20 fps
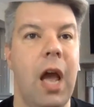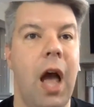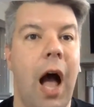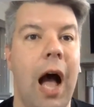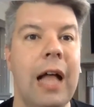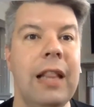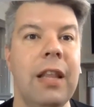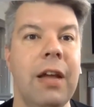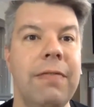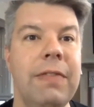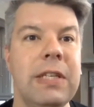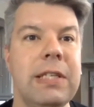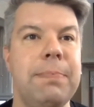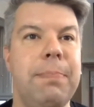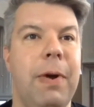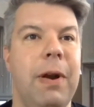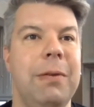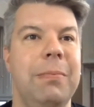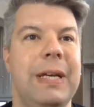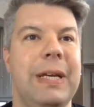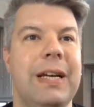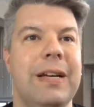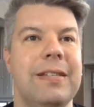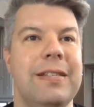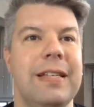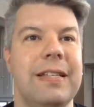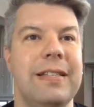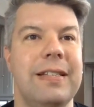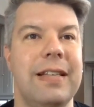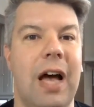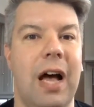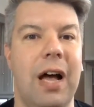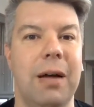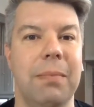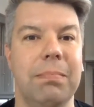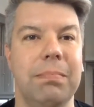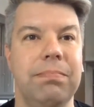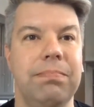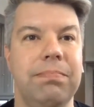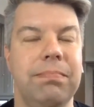I love this part because it's
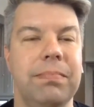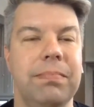um,